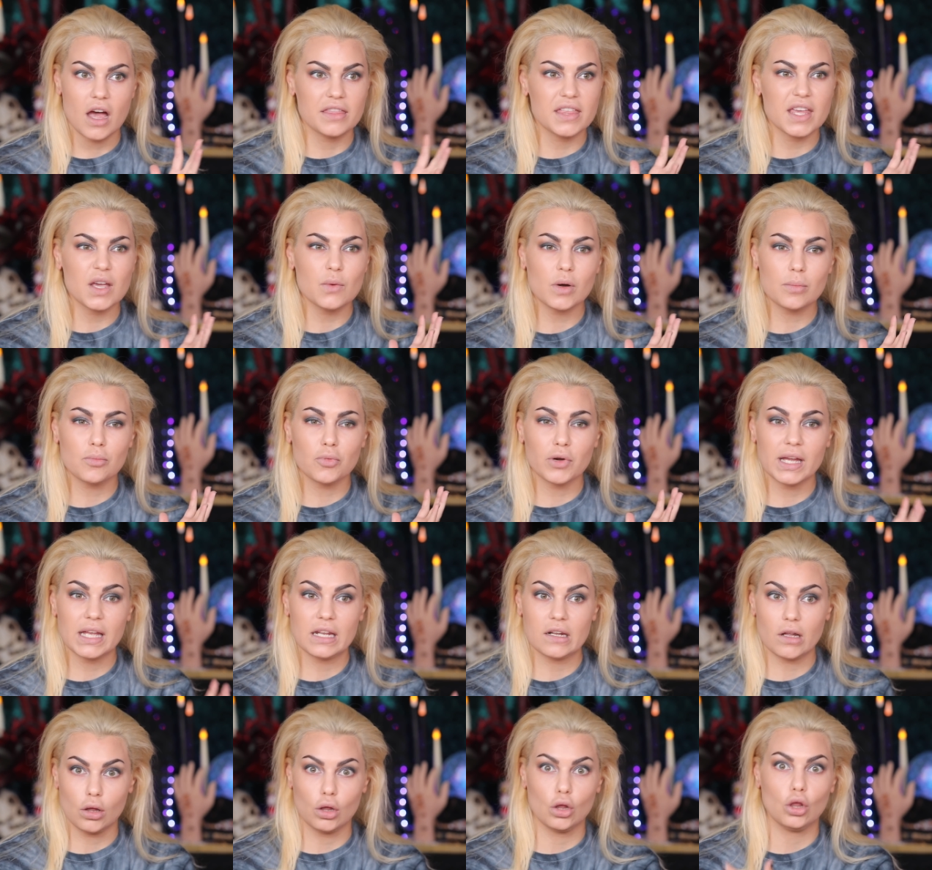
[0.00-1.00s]
I think we're
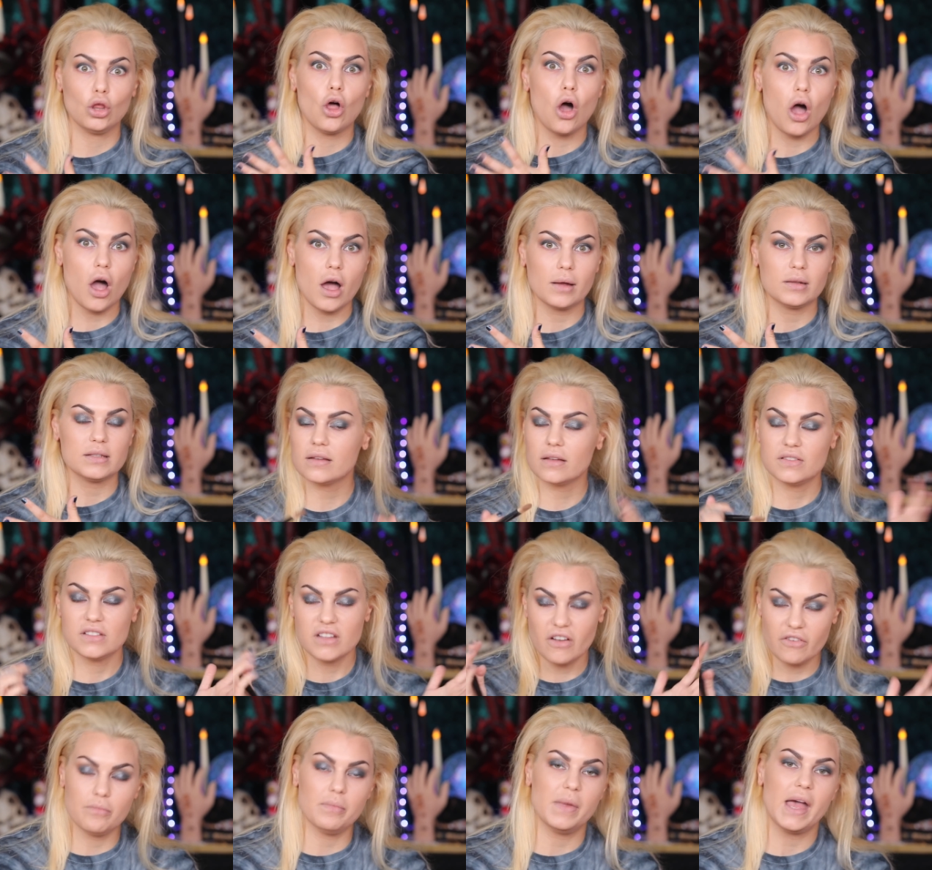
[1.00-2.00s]
bringing a lot of
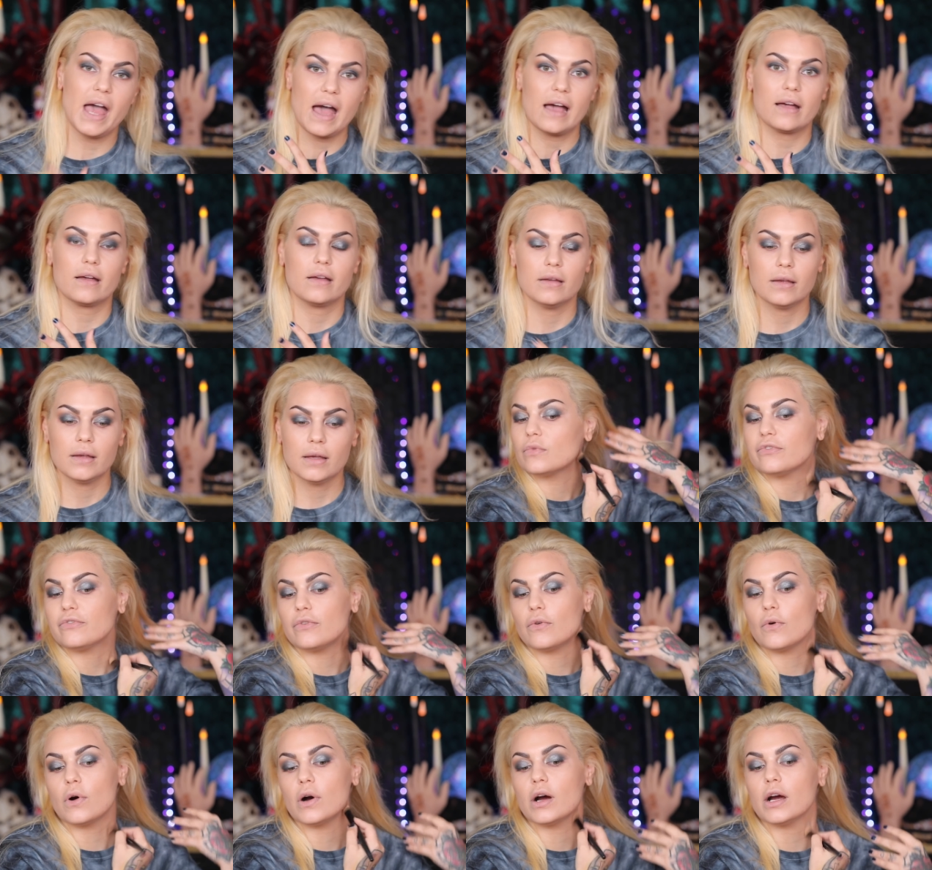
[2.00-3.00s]
stuff back
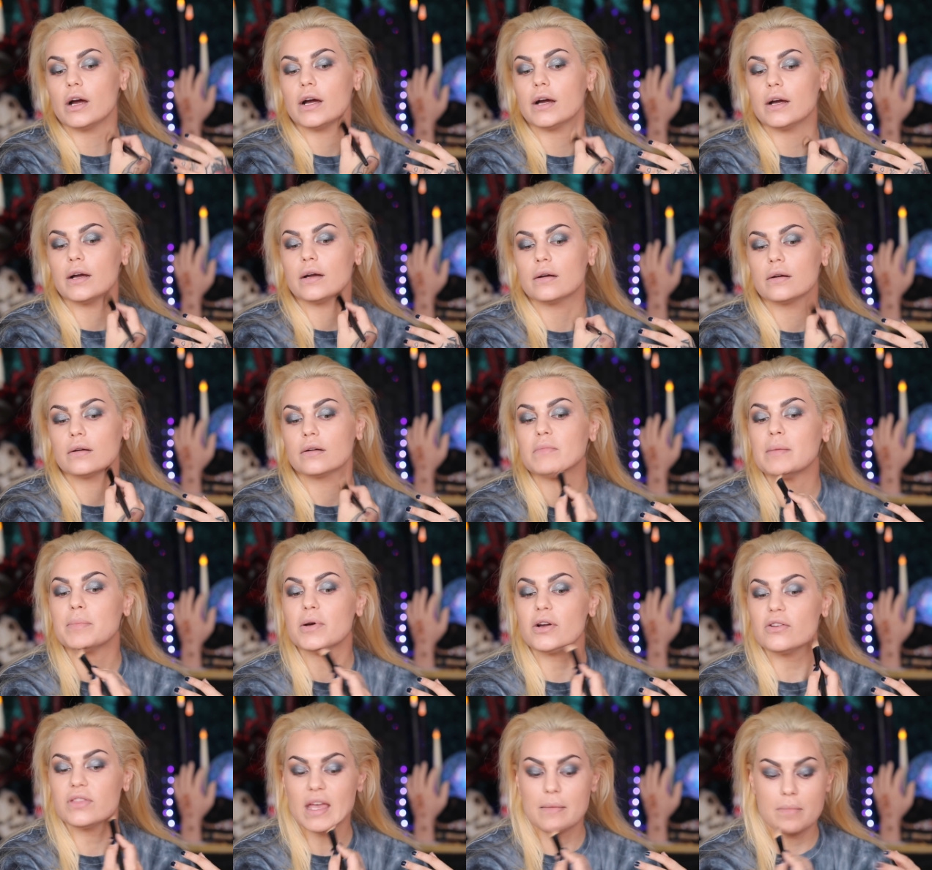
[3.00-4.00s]
for my
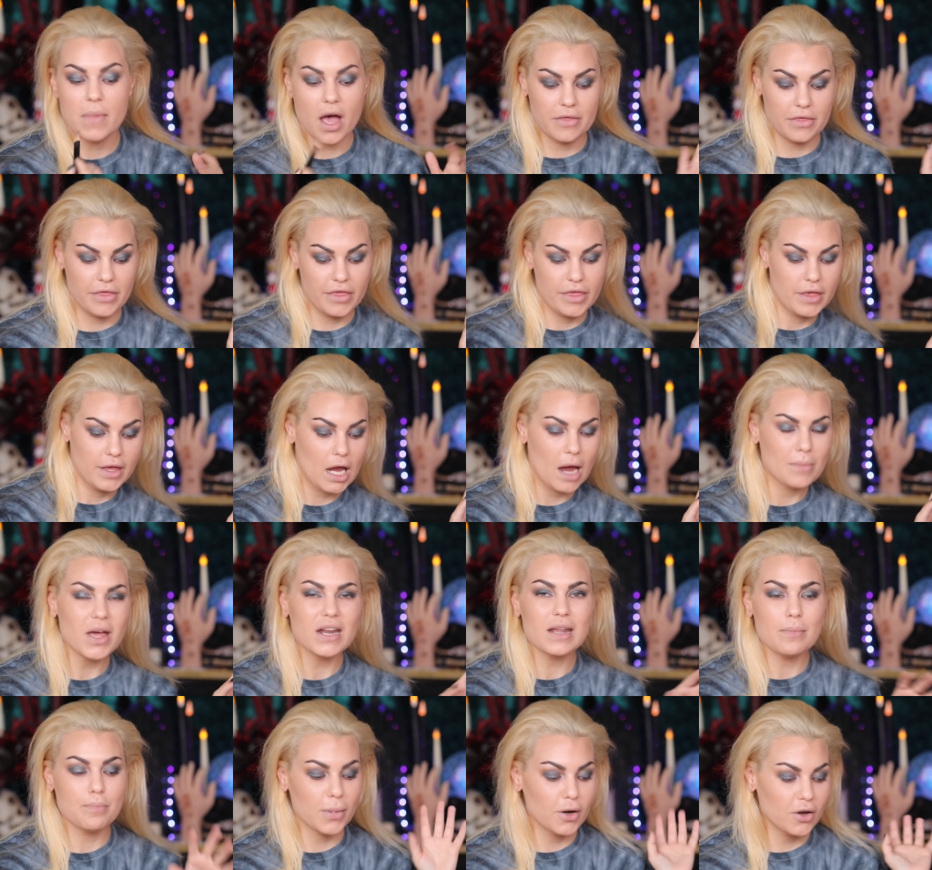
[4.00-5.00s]
birthday month. I'm
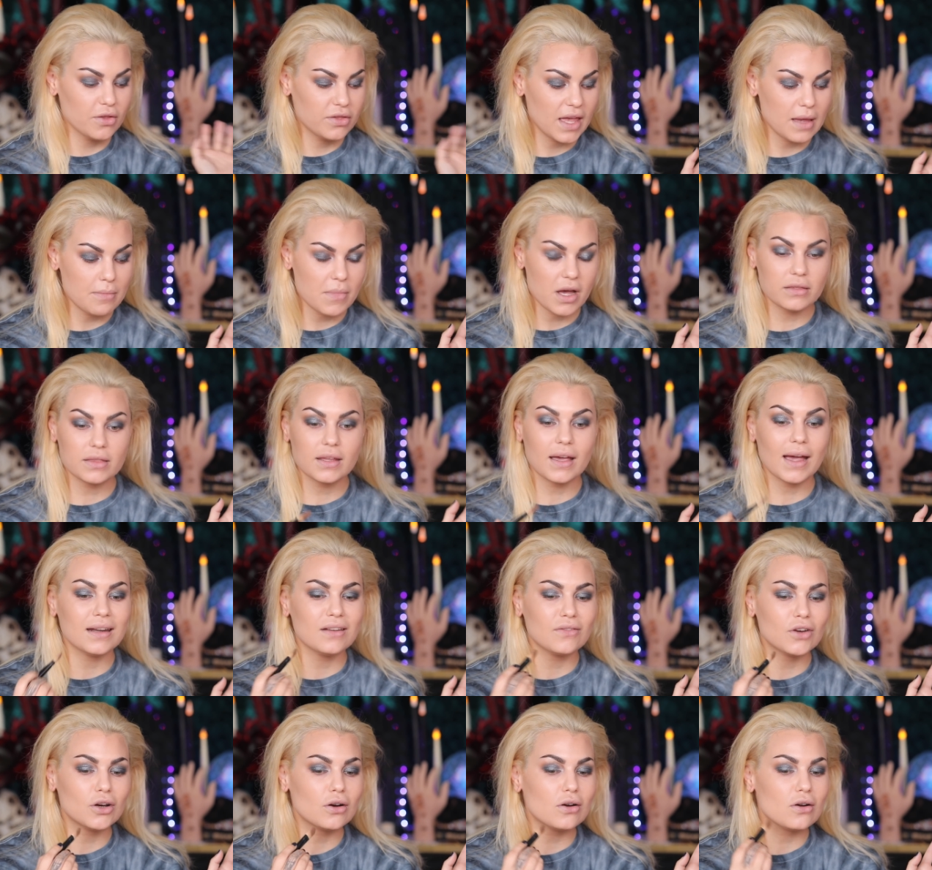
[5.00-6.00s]
not a birthday month kind
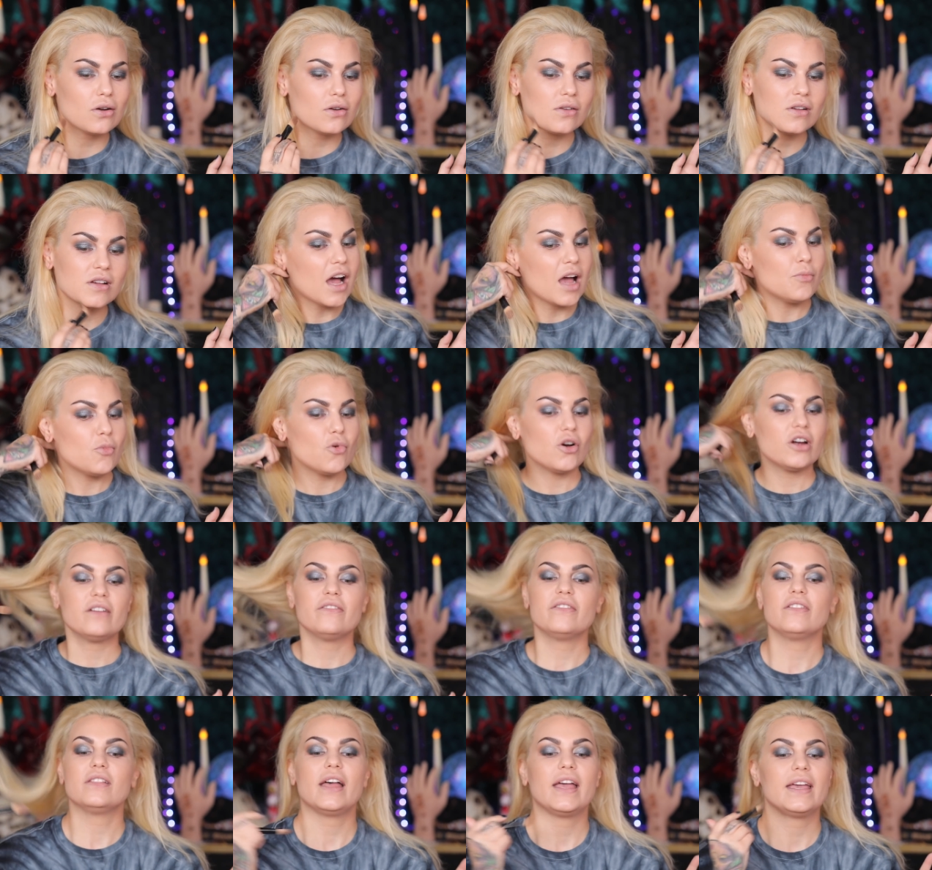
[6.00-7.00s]
of girl. I'm more
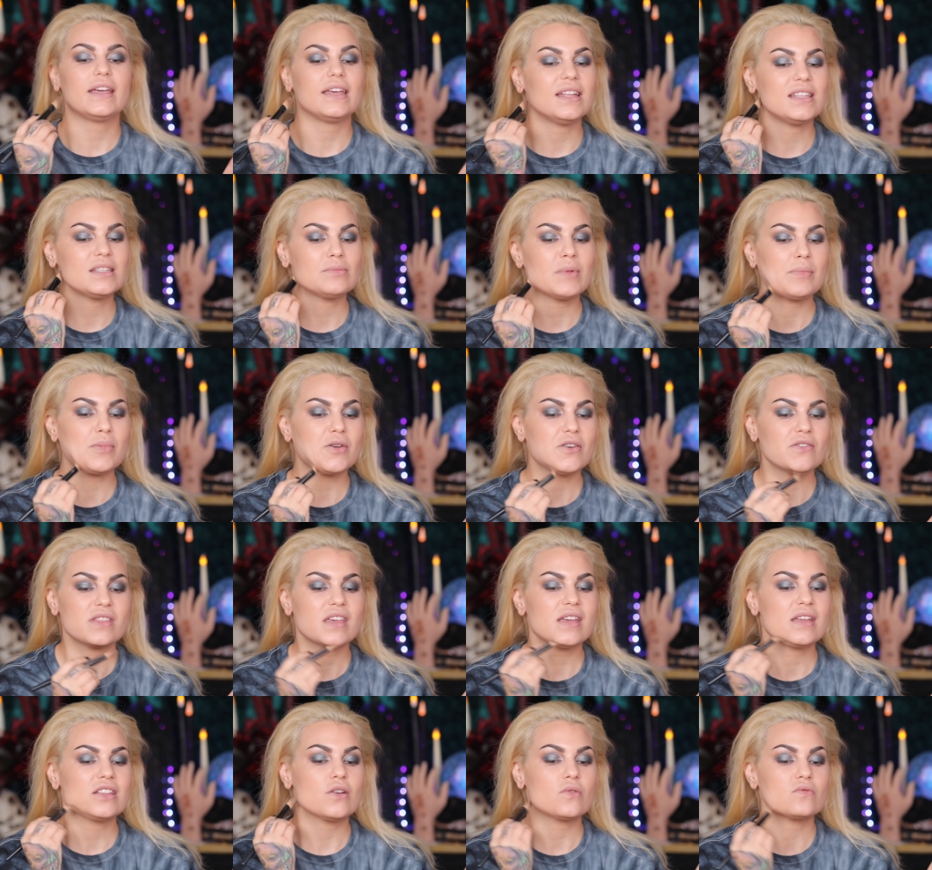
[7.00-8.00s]
of a like, it's my
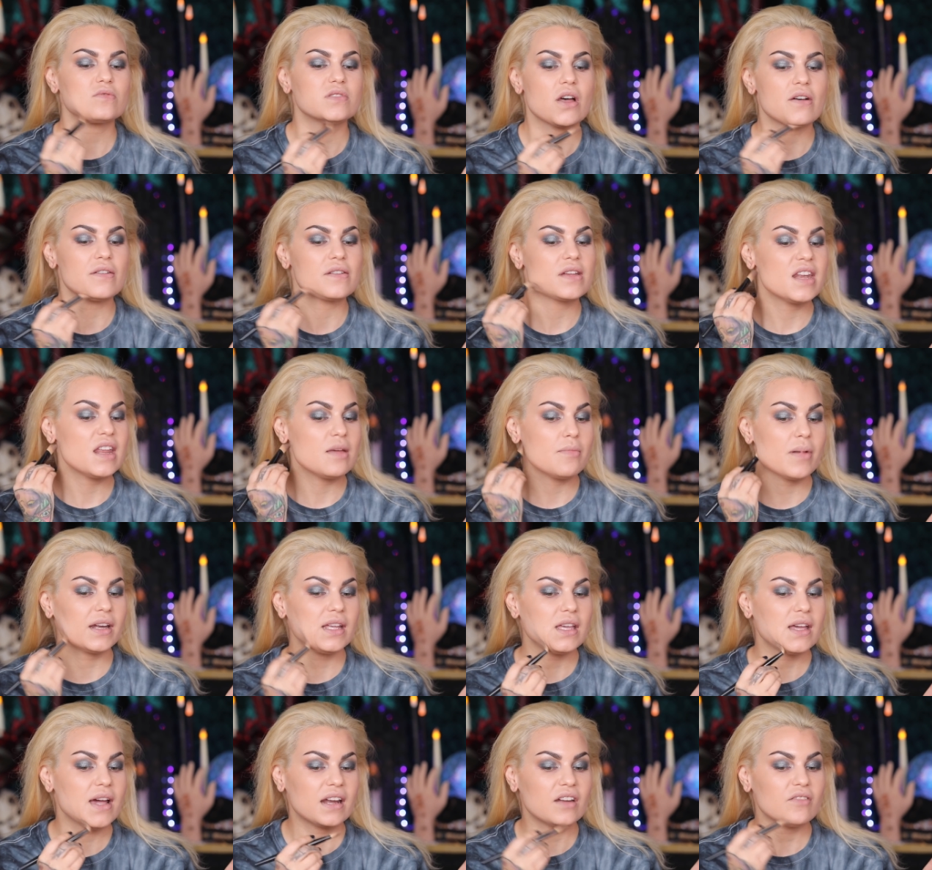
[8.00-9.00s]
birthday, don't tell
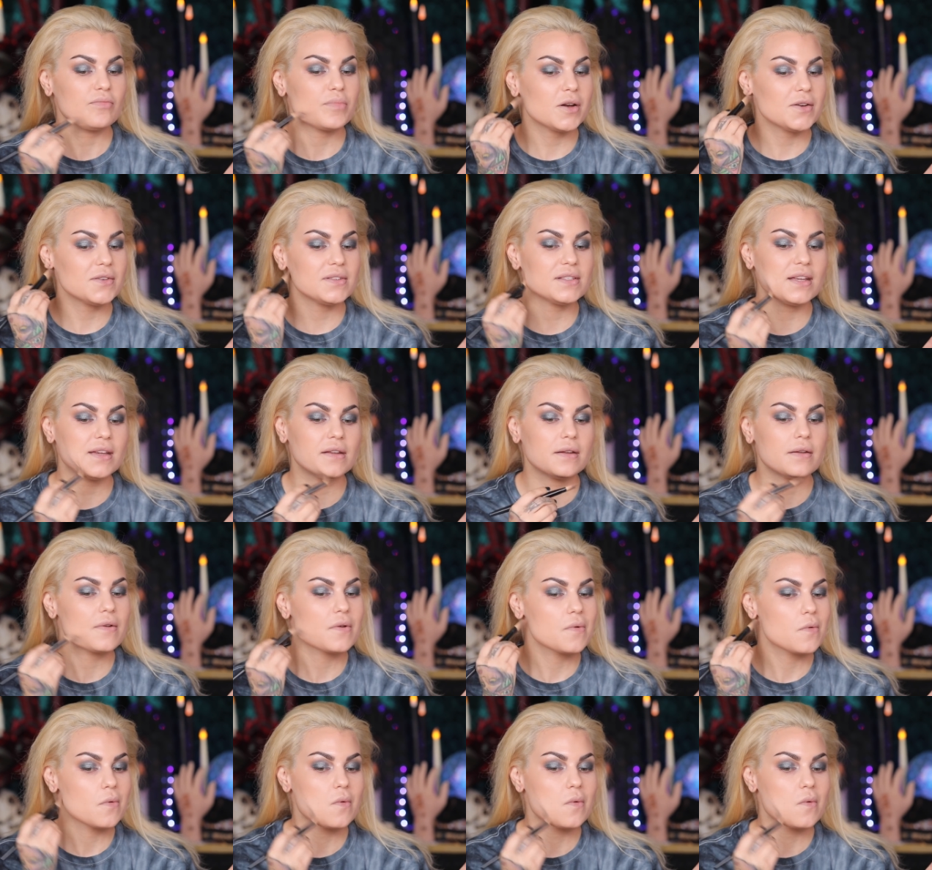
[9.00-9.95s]
anybody kind of person.